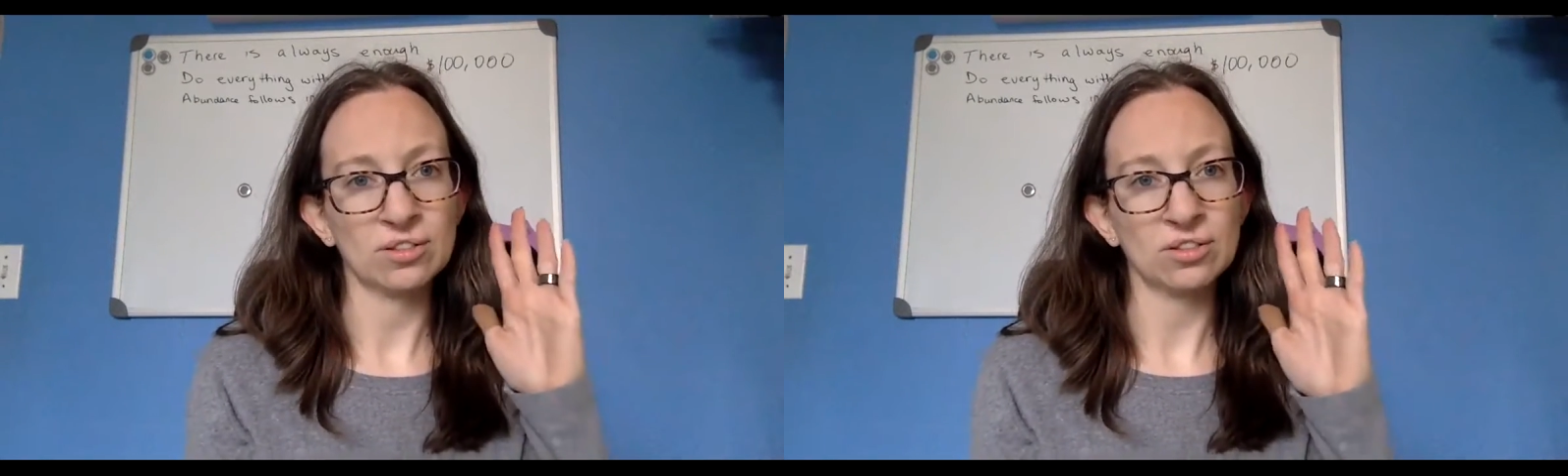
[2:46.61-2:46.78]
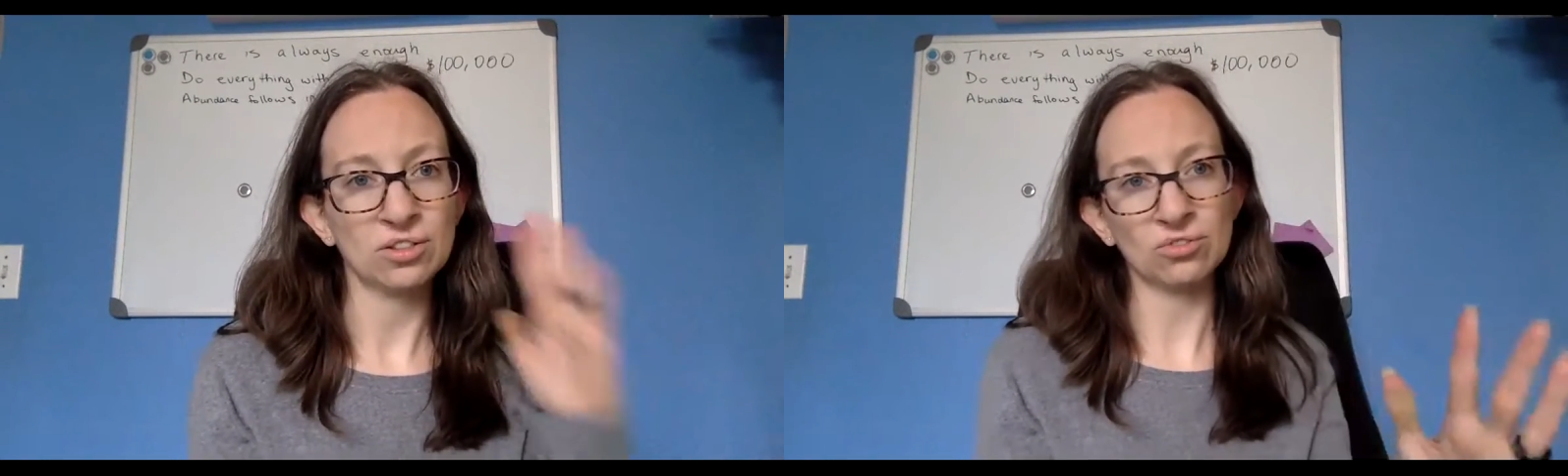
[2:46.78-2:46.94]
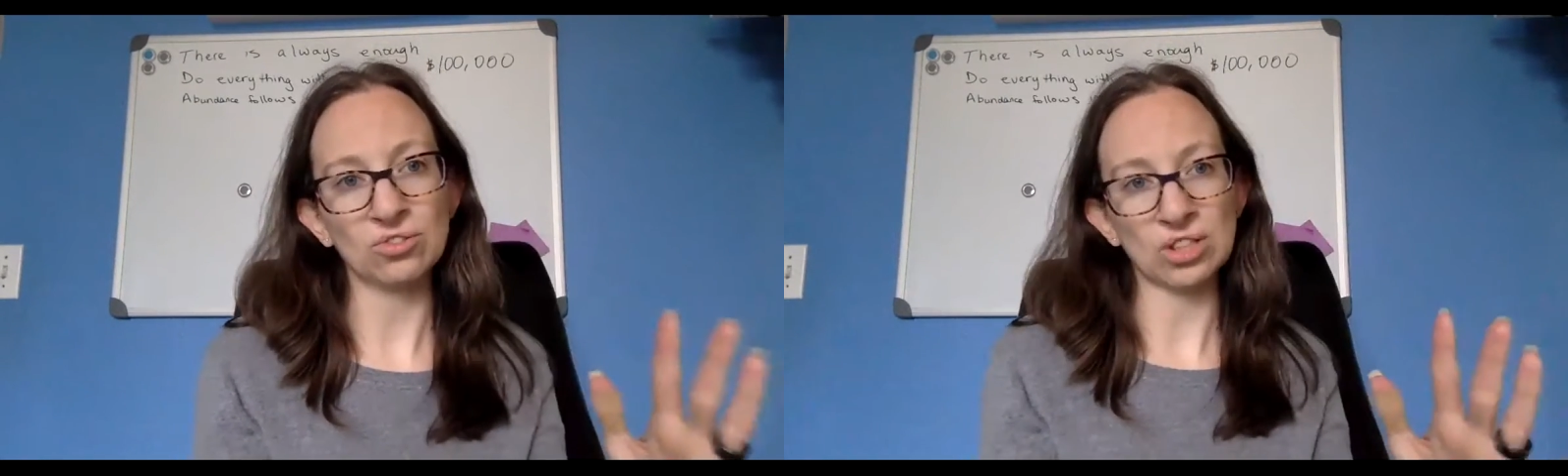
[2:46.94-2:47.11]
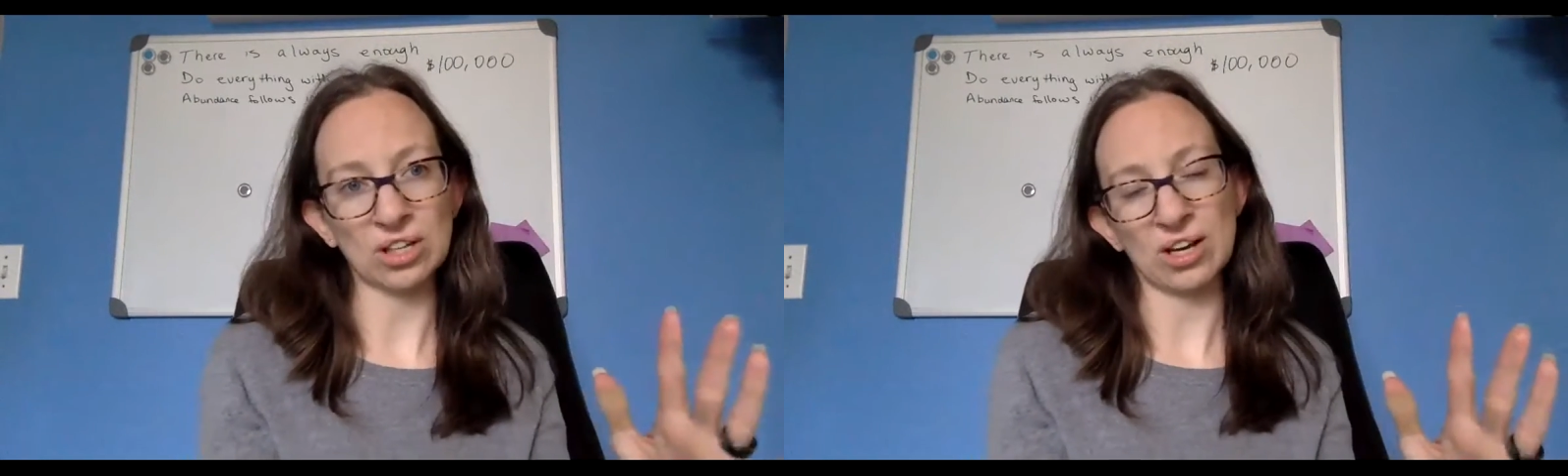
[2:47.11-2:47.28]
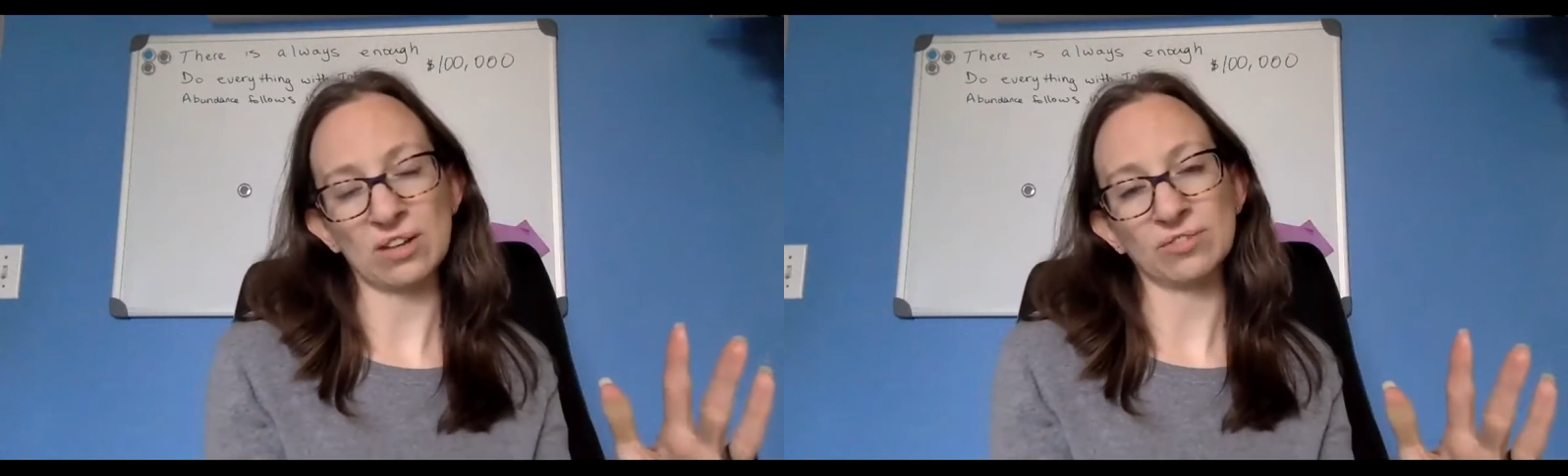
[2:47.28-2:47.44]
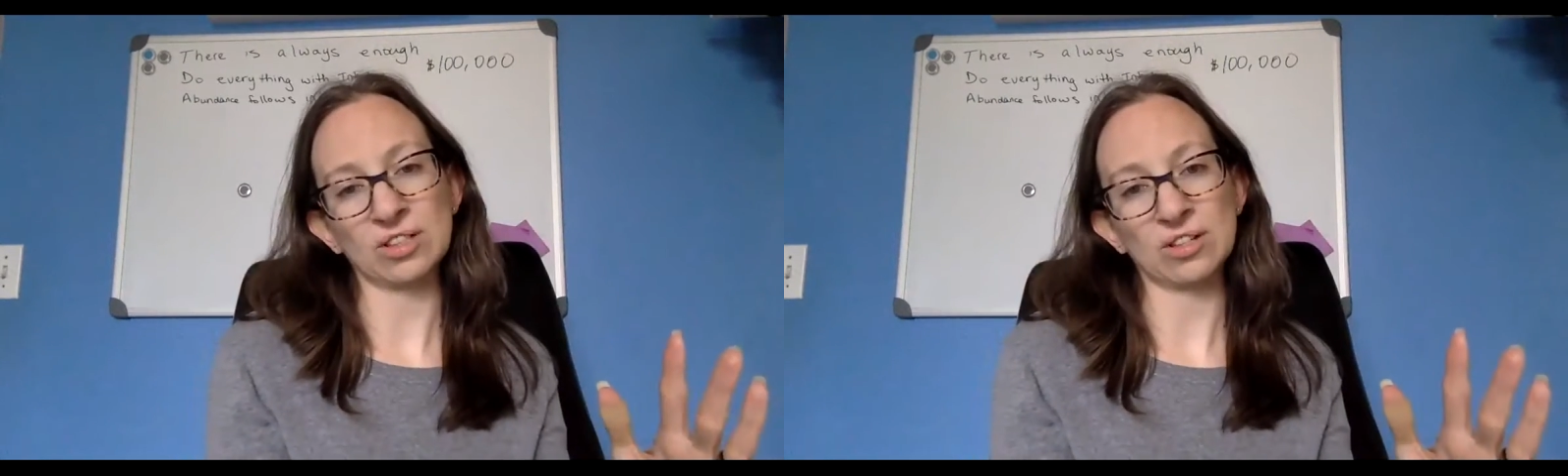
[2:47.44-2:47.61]
using
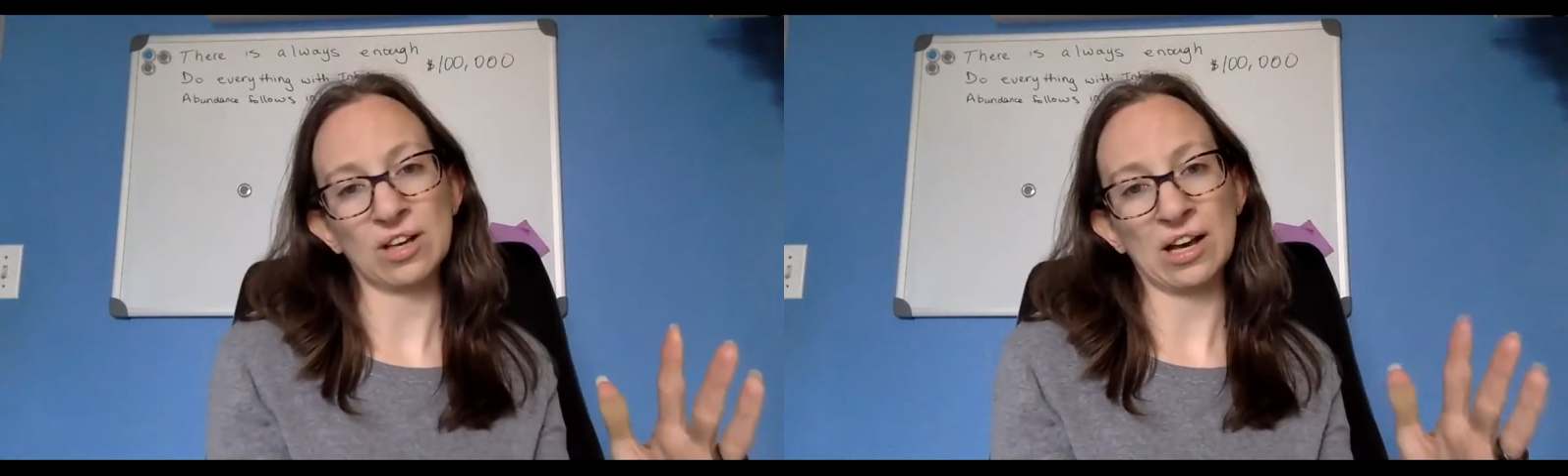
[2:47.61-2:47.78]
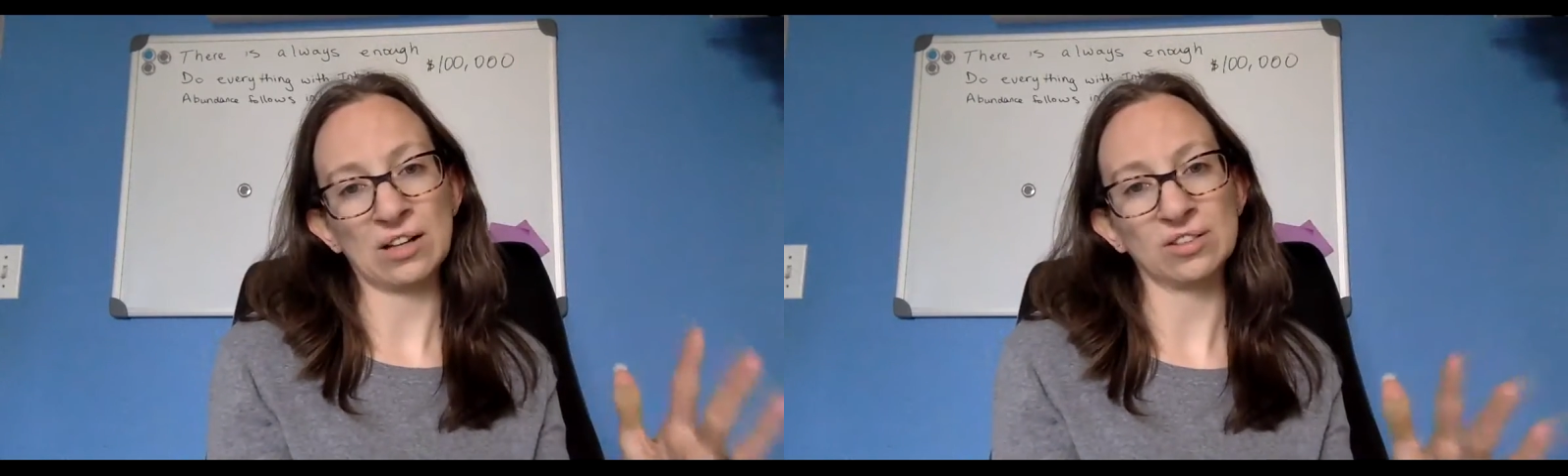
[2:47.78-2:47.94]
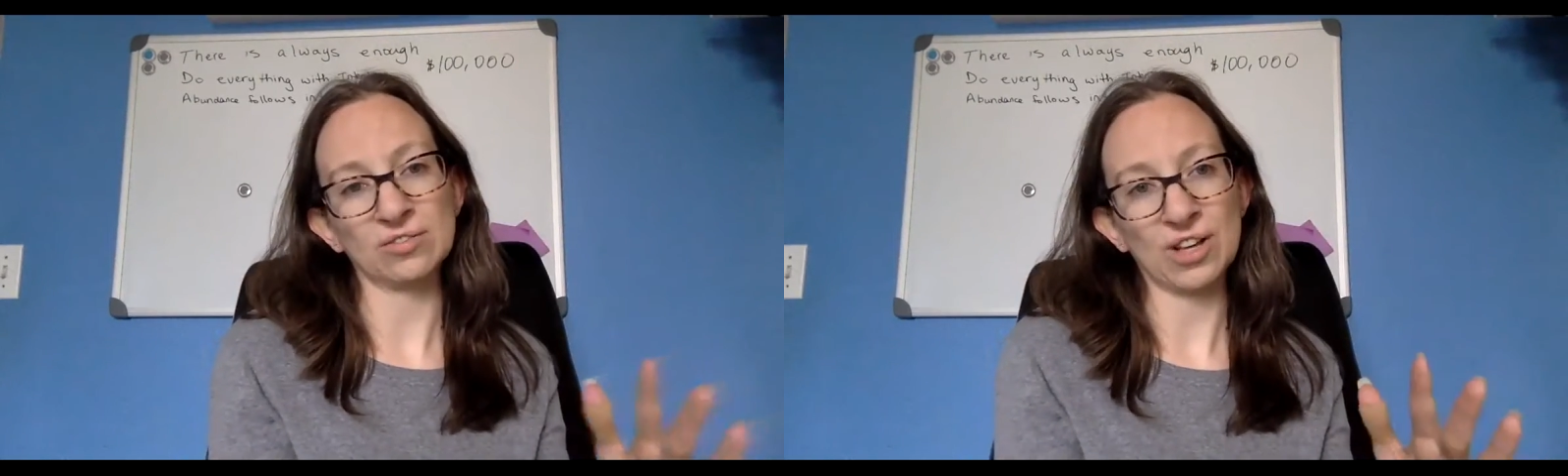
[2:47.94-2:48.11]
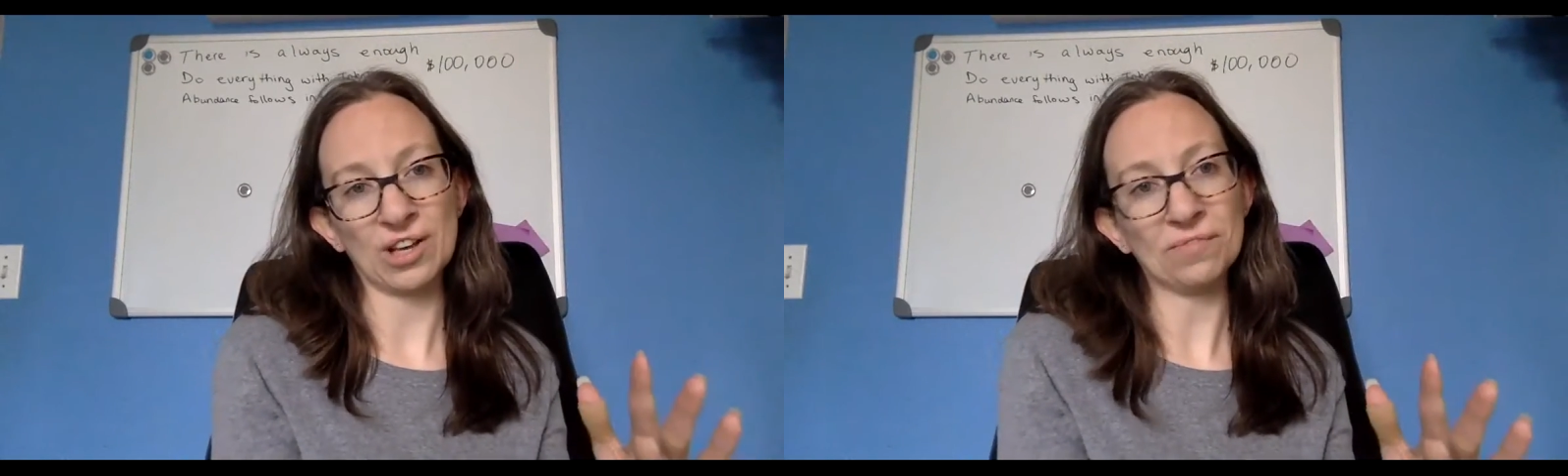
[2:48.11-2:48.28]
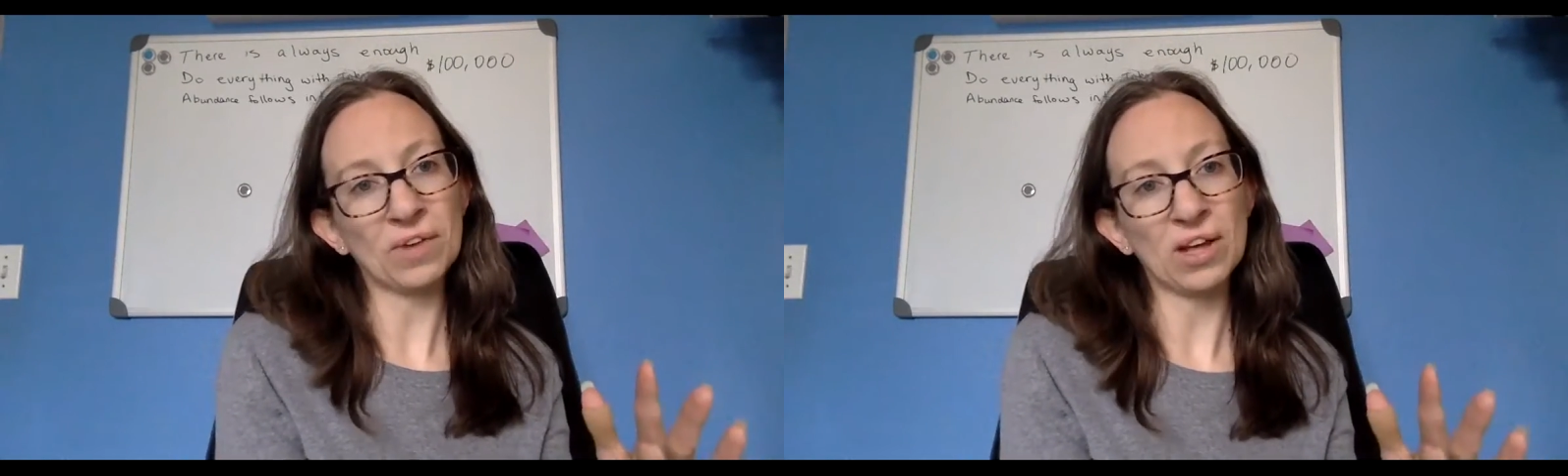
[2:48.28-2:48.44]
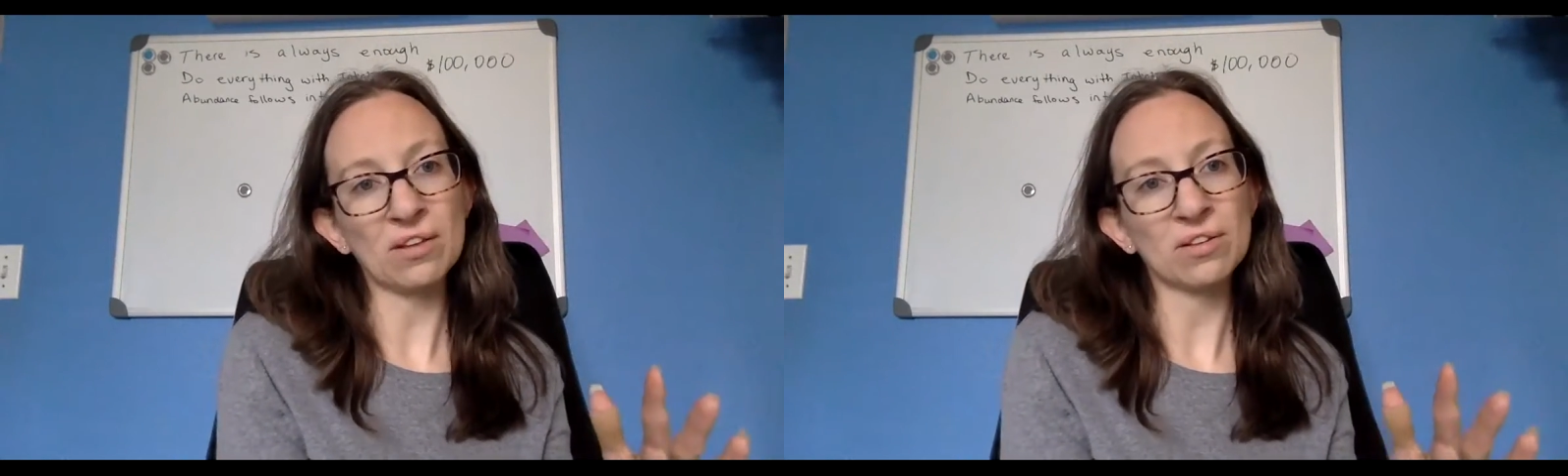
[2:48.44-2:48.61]

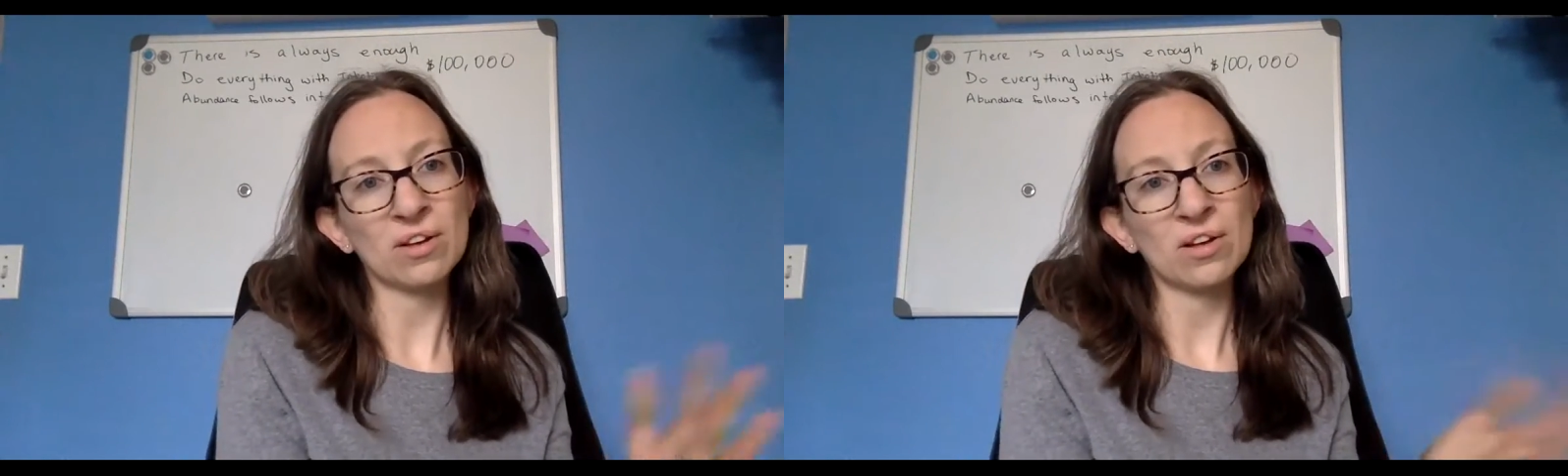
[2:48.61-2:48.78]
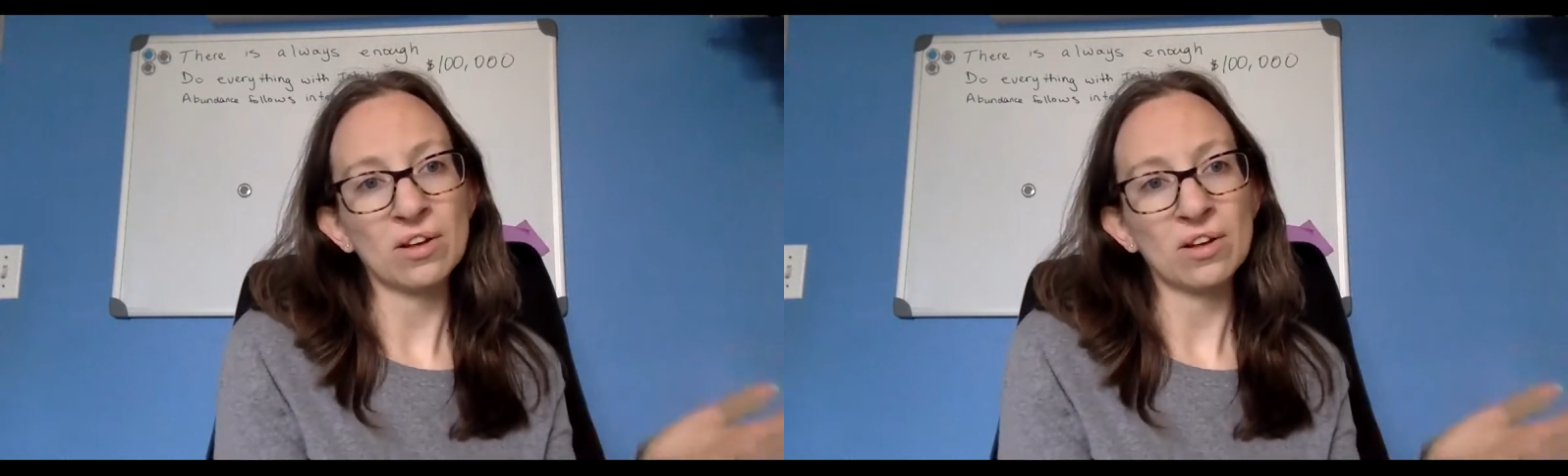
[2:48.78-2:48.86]
ActiveCampaign.